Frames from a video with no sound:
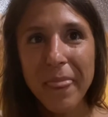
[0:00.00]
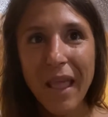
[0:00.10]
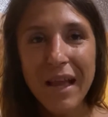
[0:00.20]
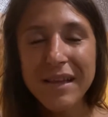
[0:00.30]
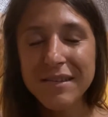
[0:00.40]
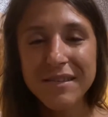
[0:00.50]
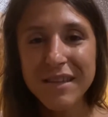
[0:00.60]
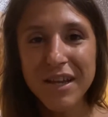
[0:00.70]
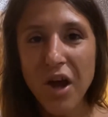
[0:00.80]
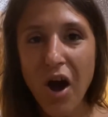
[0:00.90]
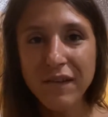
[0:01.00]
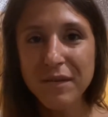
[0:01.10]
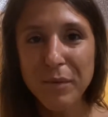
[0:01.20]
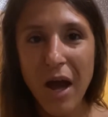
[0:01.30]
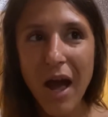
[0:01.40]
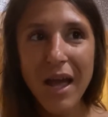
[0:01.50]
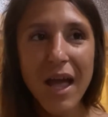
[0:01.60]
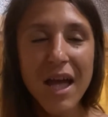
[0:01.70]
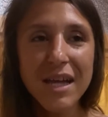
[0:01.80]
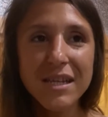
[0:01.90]
He's an awesome guy,
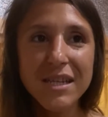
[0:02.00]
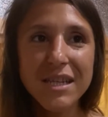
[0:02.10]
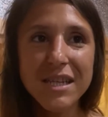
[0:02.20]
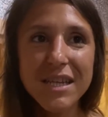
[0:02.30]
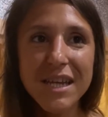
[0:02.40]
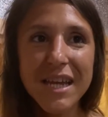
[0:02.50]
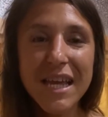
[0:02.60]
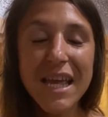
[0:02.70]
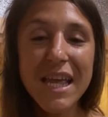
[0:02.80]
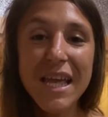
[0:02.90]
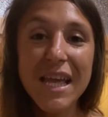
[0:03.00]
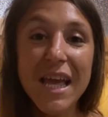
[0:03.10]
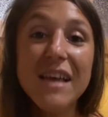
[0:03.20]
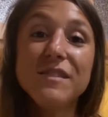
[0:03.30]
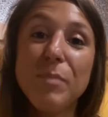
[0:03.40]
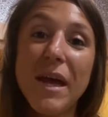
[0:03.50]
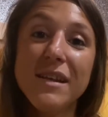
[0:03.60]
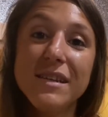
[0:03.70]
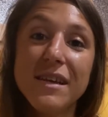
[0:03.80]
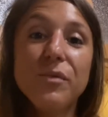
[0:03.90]
and his
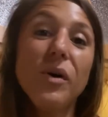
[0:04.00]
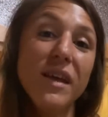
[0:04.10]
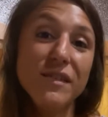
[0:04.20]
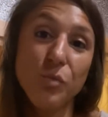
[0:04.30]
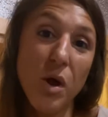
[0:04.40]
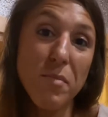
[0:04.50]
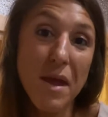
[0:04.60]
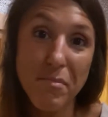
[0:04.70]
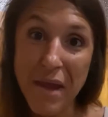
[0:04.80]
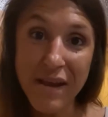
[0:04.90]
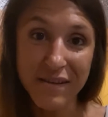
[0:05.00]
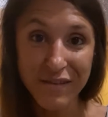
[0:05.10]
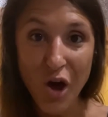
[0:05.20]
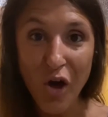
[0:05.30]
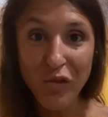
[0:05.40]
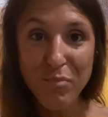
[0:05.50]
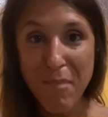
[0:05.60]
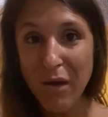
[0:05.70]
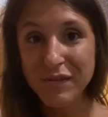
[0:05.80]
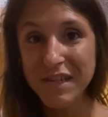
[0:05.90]
one-man band is called
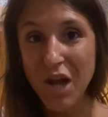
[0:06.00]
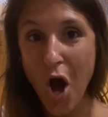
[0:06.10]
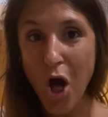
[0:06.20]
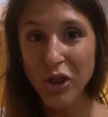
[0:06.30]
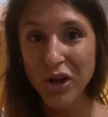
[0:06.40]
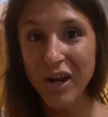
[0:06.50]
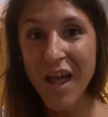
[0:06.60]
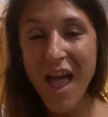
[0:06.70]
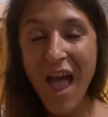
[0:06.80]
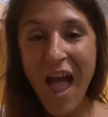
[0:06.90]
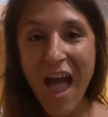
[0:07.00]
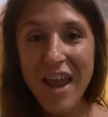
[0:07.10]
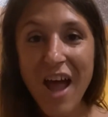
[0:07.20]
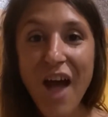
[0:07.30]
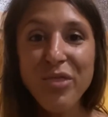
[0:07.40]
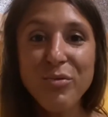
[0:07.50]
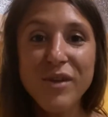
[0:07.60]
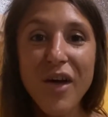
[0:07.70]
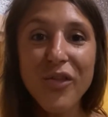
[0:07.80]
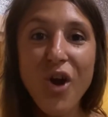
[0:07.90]
Mountain Holler, and I threw
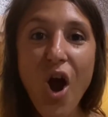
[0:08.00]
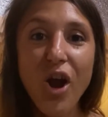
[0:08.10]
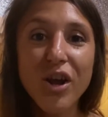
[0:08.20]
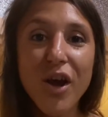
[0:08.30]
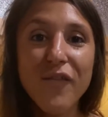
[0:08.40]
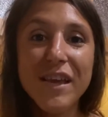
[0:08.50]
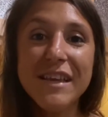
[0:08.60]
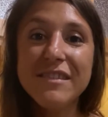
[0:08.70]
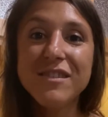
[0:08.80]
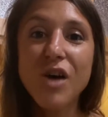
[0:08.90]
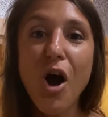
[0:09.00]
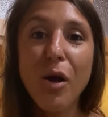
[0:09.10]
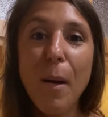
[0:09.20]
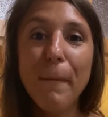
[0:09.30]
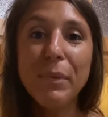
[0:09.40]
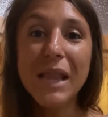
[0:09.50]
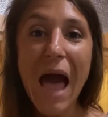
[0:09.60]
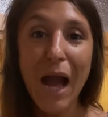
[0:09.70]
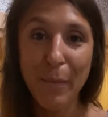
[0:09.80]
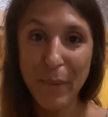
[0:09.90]
down the card of his song
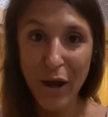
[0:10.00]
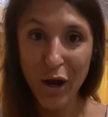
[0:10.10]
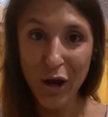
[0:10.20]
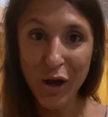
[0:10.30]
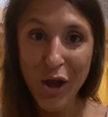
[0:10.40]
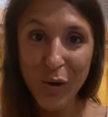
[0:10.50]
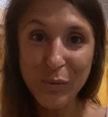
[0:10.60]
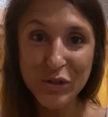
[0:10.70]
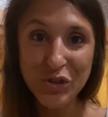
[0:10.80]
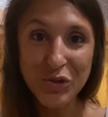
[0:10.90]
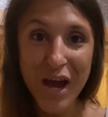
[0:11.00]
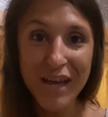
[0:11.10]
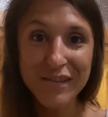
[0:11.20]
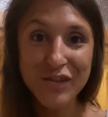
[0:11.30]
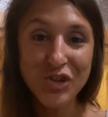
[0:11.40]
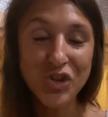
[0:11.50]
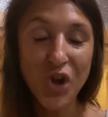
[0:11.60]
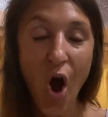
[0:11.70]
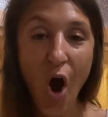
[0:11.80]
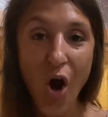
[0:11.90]
Black Bear, which you guys should
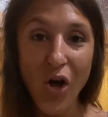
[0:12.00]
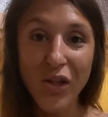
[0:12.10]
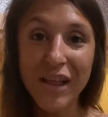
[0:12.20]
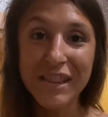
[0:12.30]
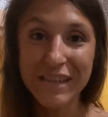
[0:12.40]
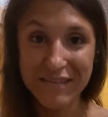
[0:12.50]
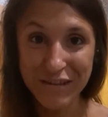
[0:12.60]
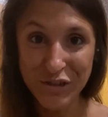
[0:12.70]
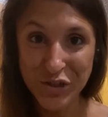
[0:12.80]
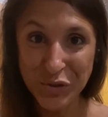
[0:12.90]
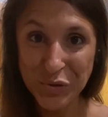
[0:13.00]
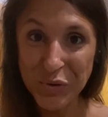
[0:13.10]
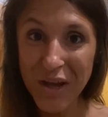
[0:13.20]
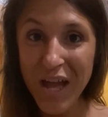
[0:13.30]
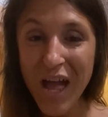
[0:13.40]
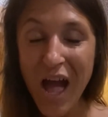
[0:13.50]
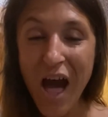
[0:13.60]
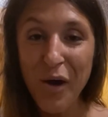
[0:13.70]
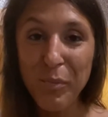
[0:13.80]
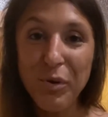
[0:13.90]
all listen to.
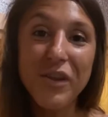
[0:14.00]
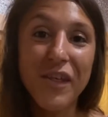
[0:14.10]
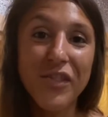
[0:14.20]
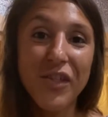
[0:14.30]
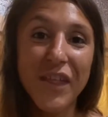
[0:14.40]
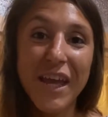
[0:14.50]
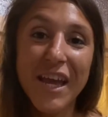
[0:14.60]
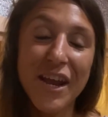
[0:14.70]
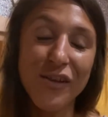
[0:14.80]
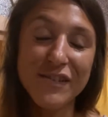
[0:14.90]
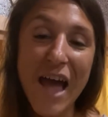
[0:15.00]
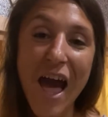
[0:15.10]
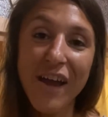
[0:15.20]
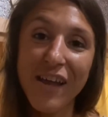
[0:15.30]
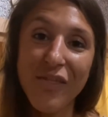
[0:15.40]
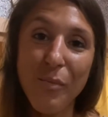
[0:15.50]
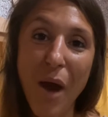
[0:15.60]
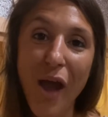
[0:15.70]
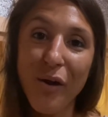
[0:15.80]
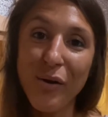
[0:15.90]
I'll put the link and I'll tag in the
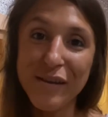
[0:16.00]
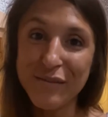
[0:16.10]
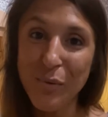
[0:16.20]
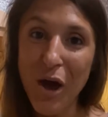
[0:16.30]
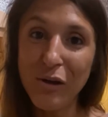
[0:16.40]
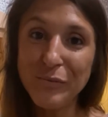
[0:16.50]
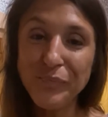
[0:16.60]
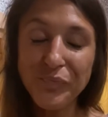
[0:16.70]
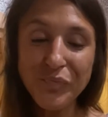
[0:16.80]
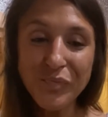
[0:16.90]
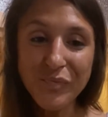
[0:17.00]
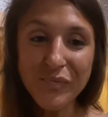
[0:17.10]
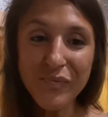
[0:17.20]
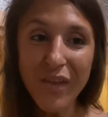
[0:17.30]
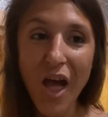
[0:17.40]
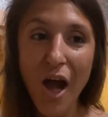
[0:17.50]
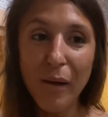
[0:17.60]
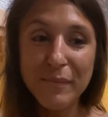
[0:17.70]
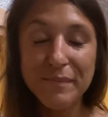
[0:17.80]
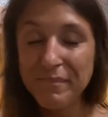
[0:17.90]
bio as well.
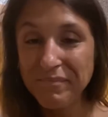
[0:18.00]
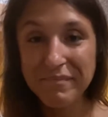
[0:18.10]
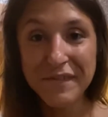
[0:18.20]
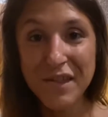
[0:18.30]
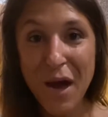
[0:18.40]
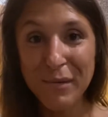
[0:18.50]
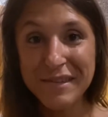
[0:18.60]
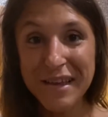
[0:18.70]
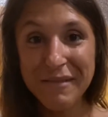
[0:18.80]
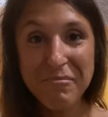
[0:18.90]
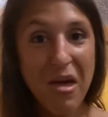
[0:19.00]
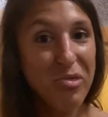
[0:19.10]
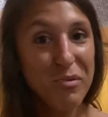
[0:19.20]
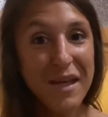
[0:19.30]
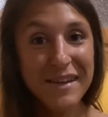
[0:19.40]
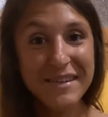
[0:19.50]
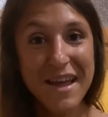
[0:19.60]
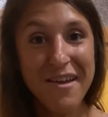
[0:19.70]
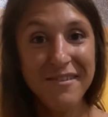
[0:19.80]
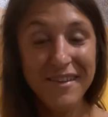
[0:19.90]
So that was it. I threw that
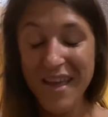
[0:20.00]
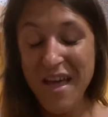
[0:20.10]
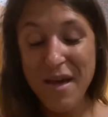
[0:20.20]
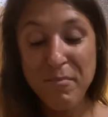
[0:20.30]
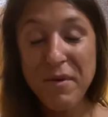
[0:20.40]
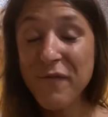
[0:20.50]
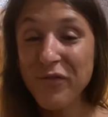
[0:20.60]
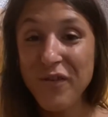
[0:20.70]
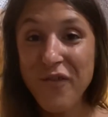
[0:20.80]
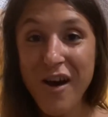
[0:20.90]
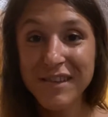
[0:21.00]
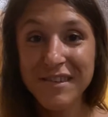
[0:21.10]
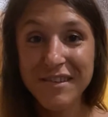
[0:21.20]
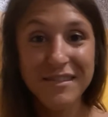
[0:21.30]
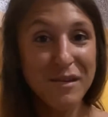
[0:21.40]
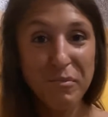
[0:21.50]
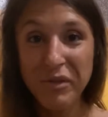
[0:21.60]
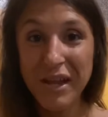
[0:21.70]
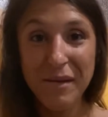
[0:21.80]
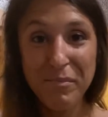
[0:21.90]
down, beat Fleet Foxes,
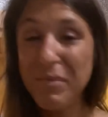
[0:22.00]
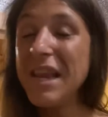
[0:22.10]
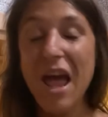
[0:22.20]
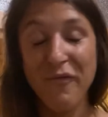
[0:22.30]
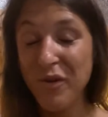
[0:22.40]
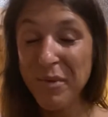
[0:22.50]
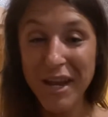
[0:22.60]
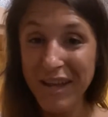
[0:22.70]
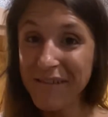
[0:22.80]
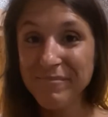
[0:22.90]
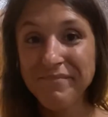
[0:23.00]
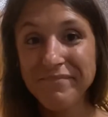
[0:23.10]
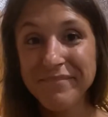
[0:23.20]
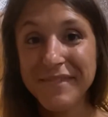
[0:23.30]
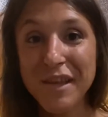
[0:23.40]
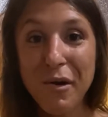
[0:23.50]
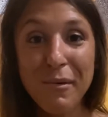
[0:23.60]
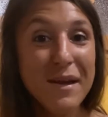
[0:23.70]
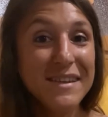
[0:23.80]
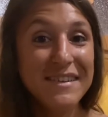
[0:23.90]
beat everybody. So
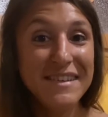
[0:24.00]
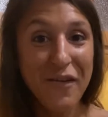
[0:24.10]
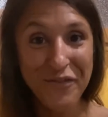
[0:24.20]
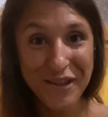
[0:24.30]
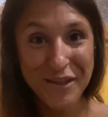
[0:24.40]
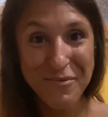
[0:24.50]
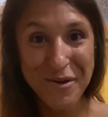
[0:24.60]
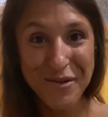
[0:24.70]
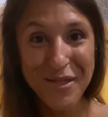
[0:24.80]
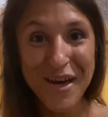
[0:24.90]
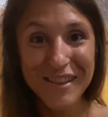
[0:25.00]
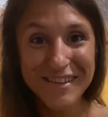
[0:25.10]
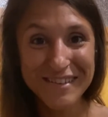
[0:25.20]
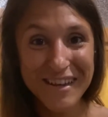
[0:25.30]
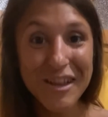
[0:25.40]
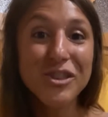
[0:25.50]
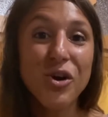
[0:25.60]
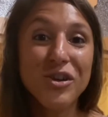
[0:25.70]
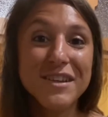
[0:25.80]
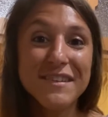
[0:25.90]
definitely worth a listen.
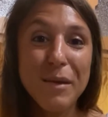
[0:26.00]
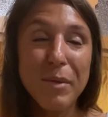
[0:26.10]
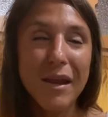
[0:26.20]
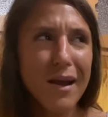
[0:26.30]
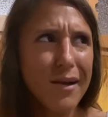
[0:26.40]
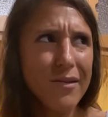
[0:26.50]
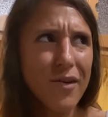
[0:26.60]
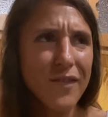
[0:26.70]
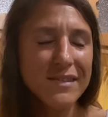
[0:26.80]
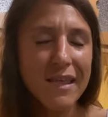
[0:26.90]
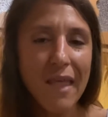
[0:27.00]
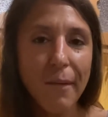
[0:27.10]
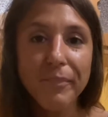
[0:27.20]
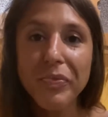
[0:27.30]
Local to St. Pete. I don't know if I said that.